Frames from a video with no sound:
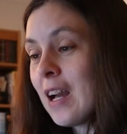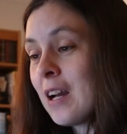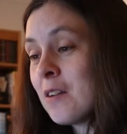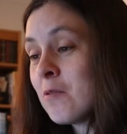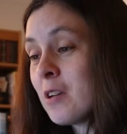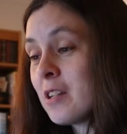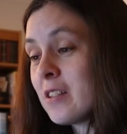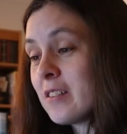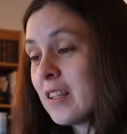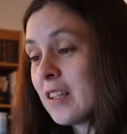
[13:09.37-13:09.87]
I
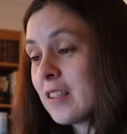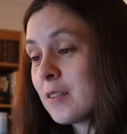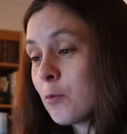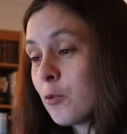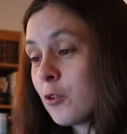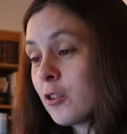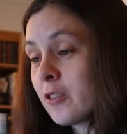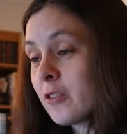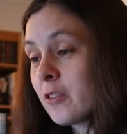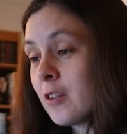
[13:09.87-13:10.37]
read 6
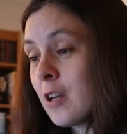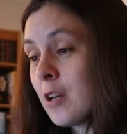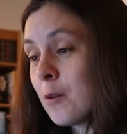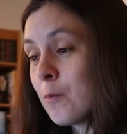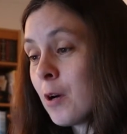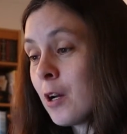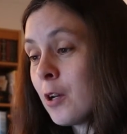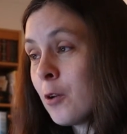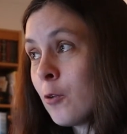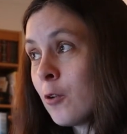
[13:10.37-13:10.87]
books
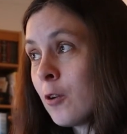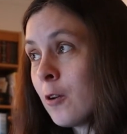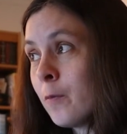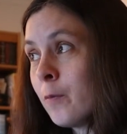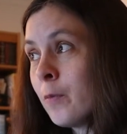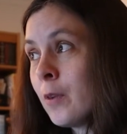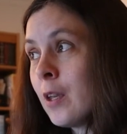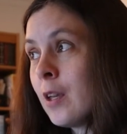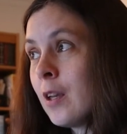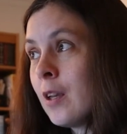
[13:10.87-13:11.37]
by her.